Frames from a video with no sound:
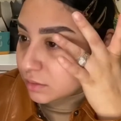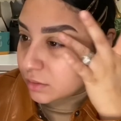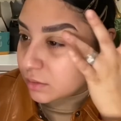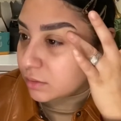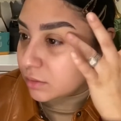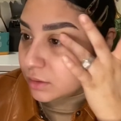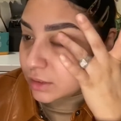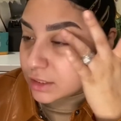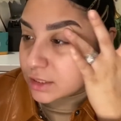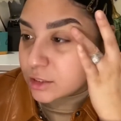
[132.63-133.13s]

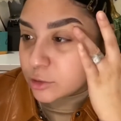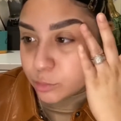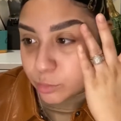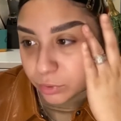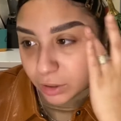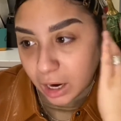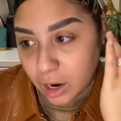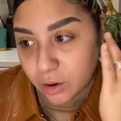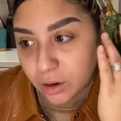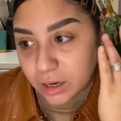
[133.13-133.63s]
This
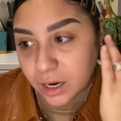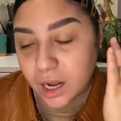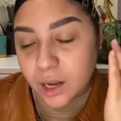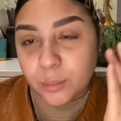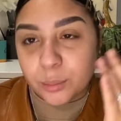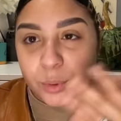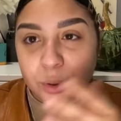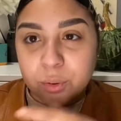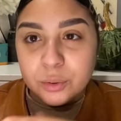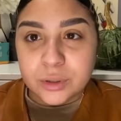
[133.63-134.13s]
brow
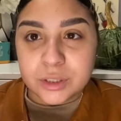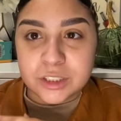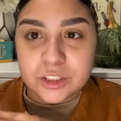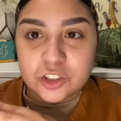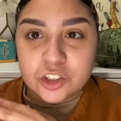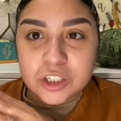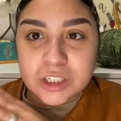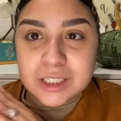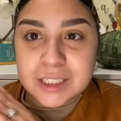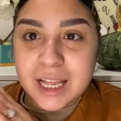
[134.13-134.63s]
combo is
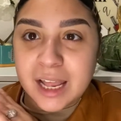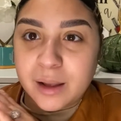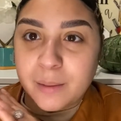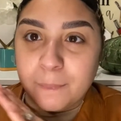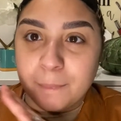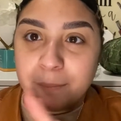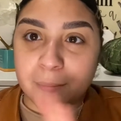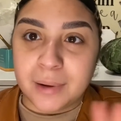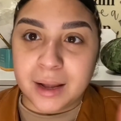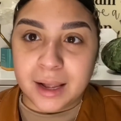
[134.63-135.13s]
just like
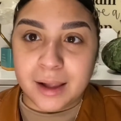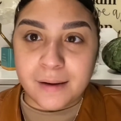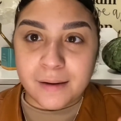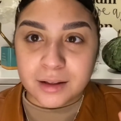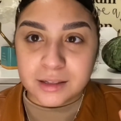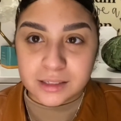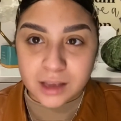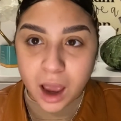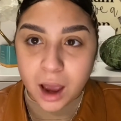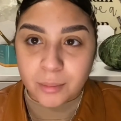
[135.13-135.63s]
my
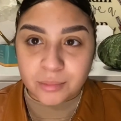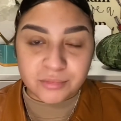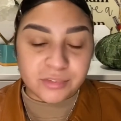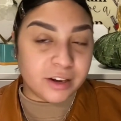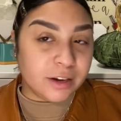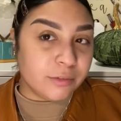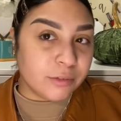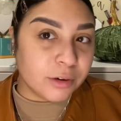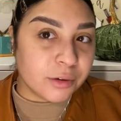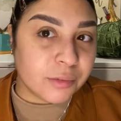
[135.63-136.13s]
top
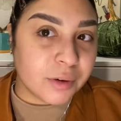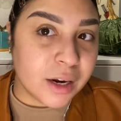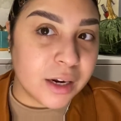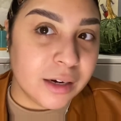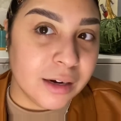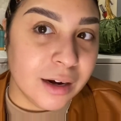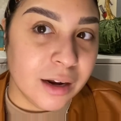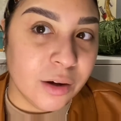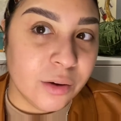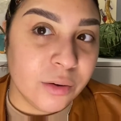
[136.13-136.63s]
favorite right
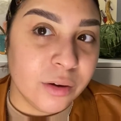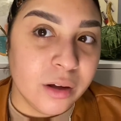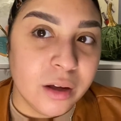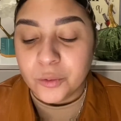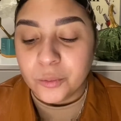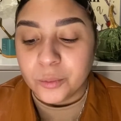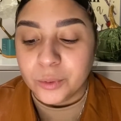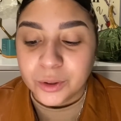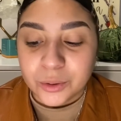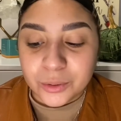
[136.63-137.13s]
now.
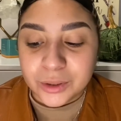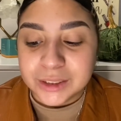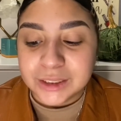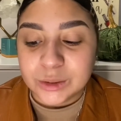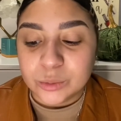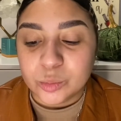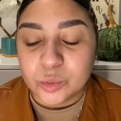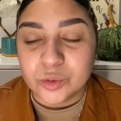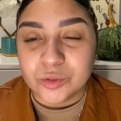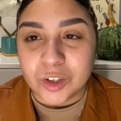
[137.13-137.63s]
We're going to
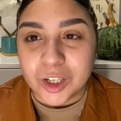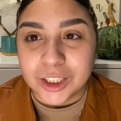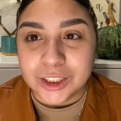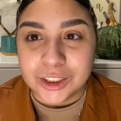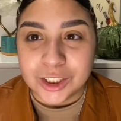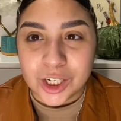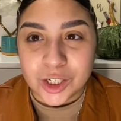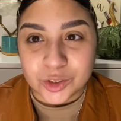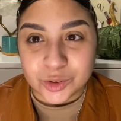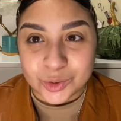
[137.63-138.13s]
move on
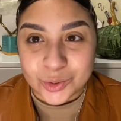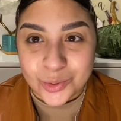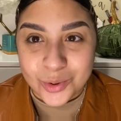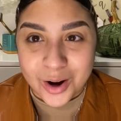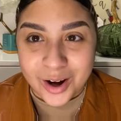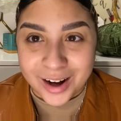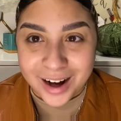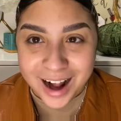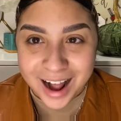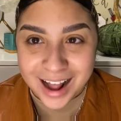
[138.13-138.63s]
to
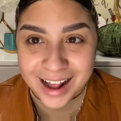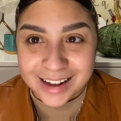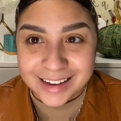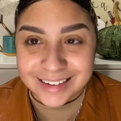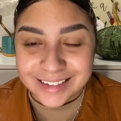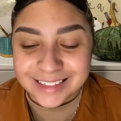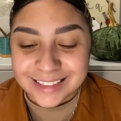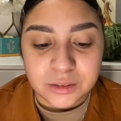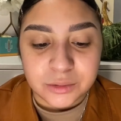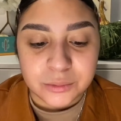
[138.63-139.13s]
our
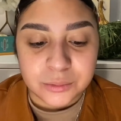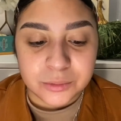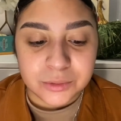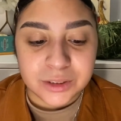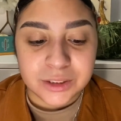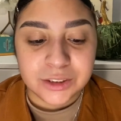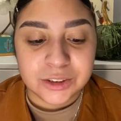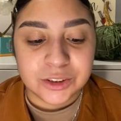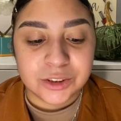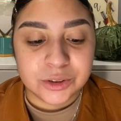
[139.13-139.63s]
eyes. I want
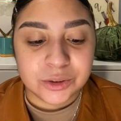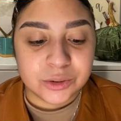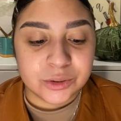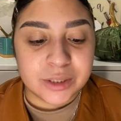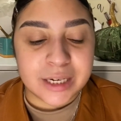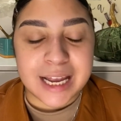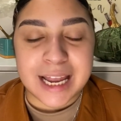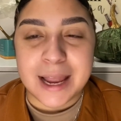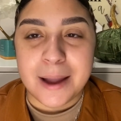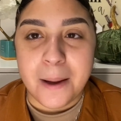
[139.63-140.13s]
to do
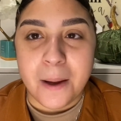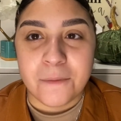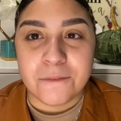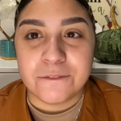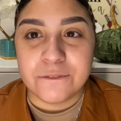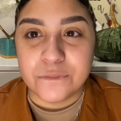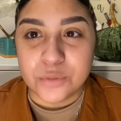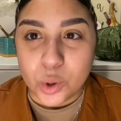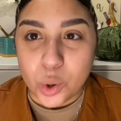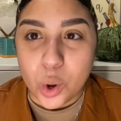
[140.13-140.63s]
a
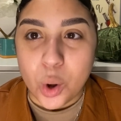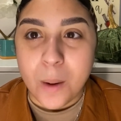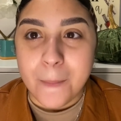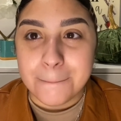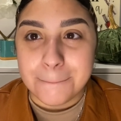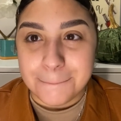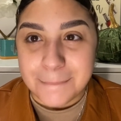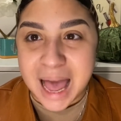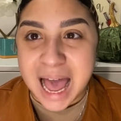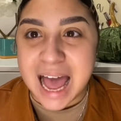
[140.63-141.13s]
full
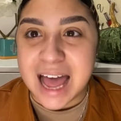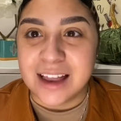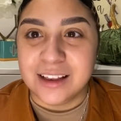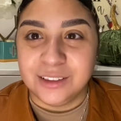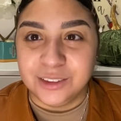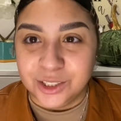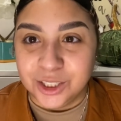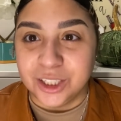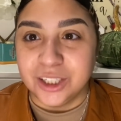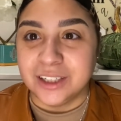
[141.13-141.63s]
matte
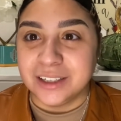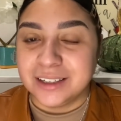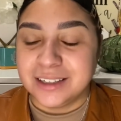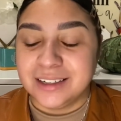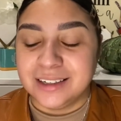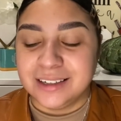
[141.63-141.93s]
look.